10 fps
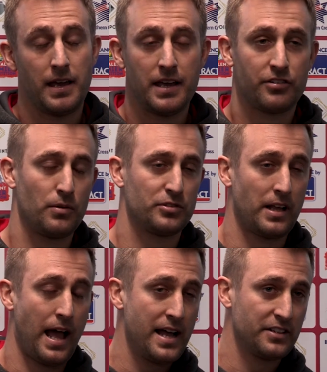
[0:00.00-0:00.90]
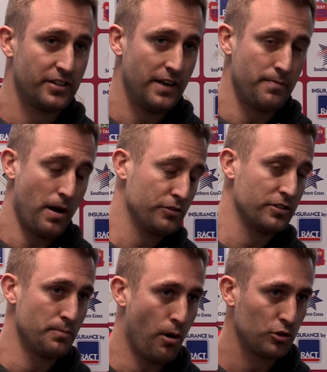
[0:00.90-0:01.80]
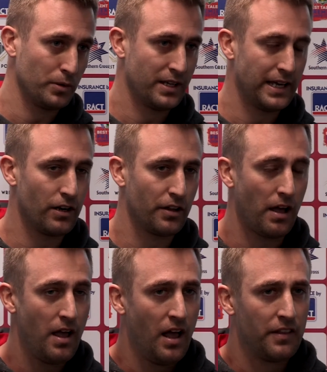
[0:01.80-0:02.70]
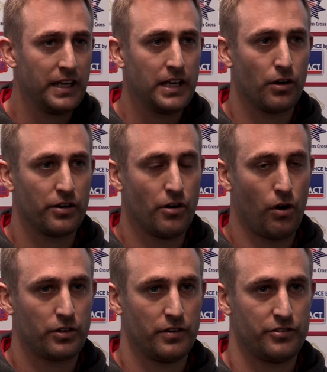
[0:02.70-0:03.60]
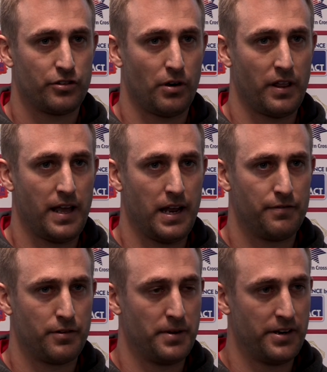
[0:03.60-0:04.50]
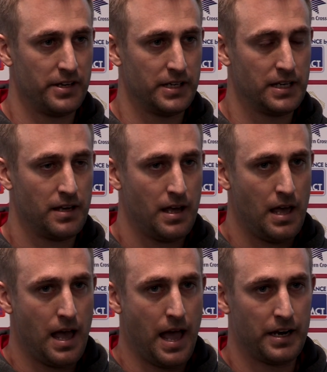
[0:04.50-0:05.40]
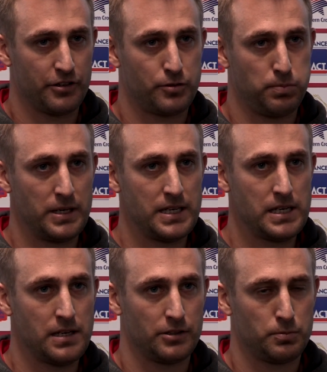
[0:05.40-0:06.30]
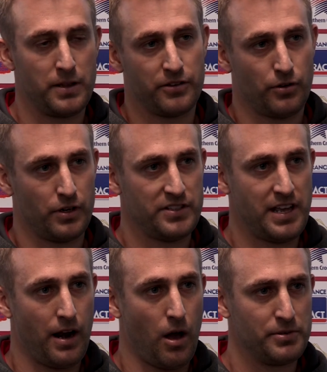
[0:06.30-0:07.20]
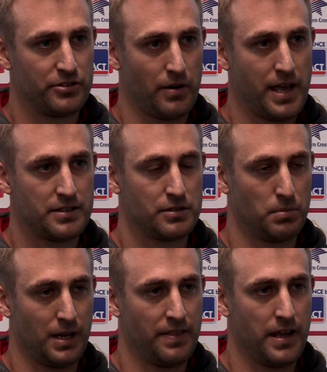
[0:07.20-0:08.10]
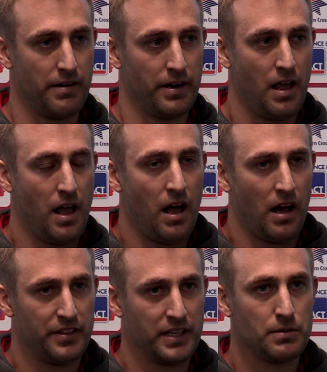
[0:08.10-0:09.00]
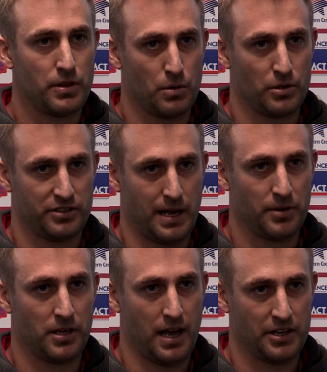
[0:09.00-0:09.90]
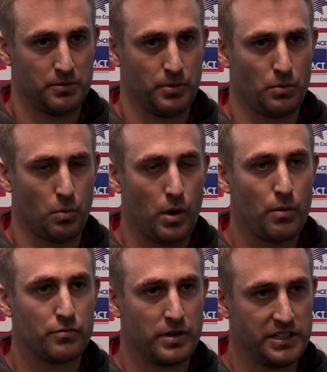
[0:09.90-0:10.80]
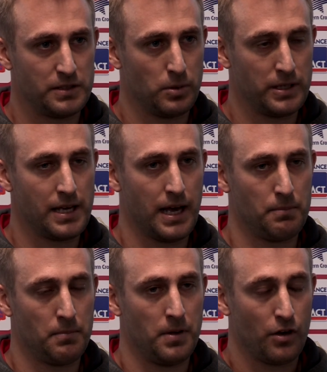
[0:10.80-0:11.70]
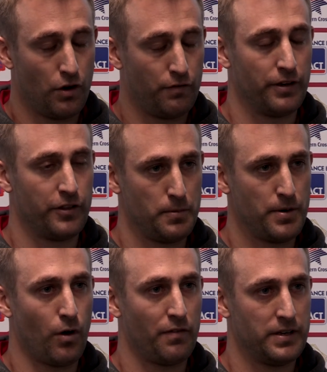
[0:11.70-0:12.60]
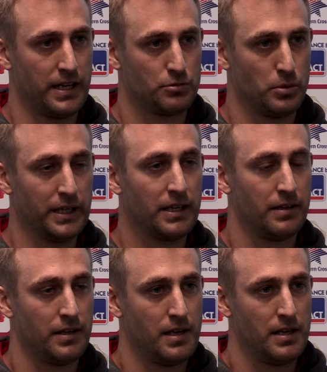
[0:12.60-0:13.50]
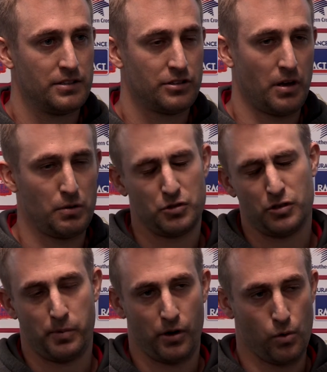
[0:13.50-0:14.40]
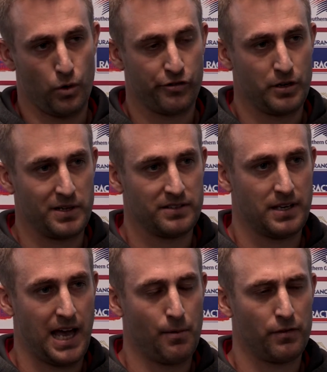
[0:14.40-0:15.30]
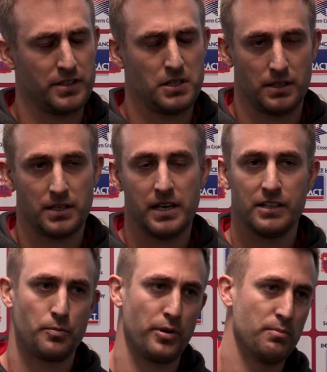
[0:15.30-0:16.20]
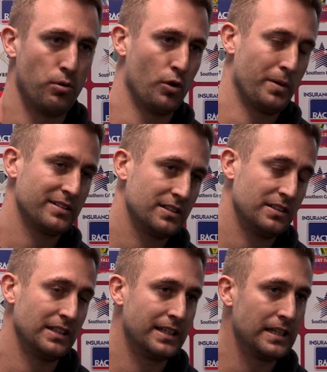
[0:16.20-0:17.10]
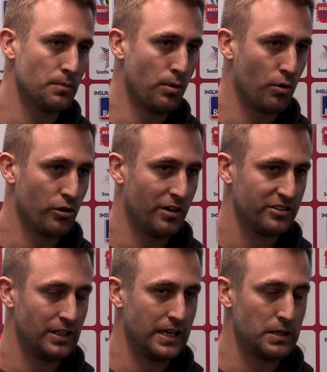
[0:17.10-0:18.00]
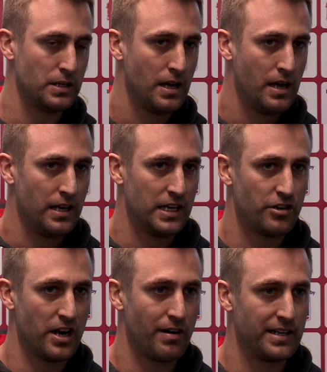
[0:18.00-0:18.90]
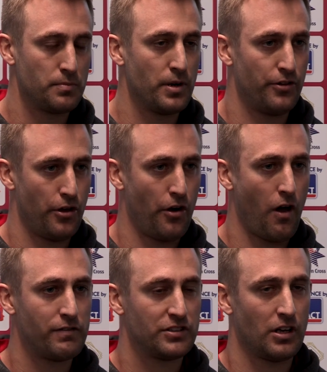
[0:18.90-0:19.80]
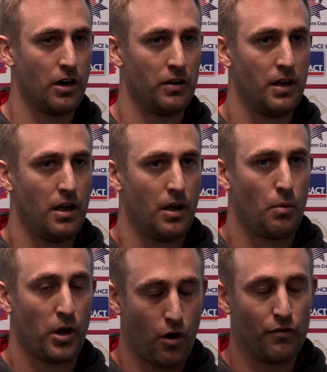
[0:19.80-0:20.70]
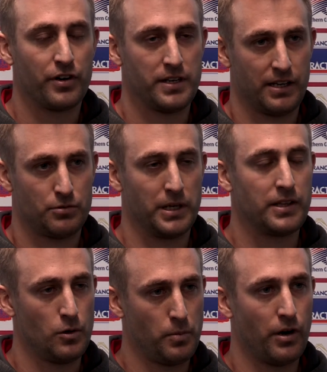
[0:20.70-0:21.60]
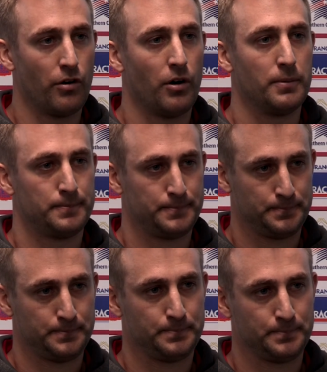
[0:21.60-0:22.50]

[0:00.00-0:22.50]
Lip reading: Yeah, so it was hard to see from I was in the box when Keegan. I think he got a knock to the side of the head from a knee, and it split the side of his head open, so he had some blood there, and I think there was some concussion, but we were reasonably confident that he'd be right for next week. So it was just precautionary once he came off. Keegan's pretty important to us because he can kick the ball nicely, and he generates a bit of turnover, so we're confident next week that he'll be all right.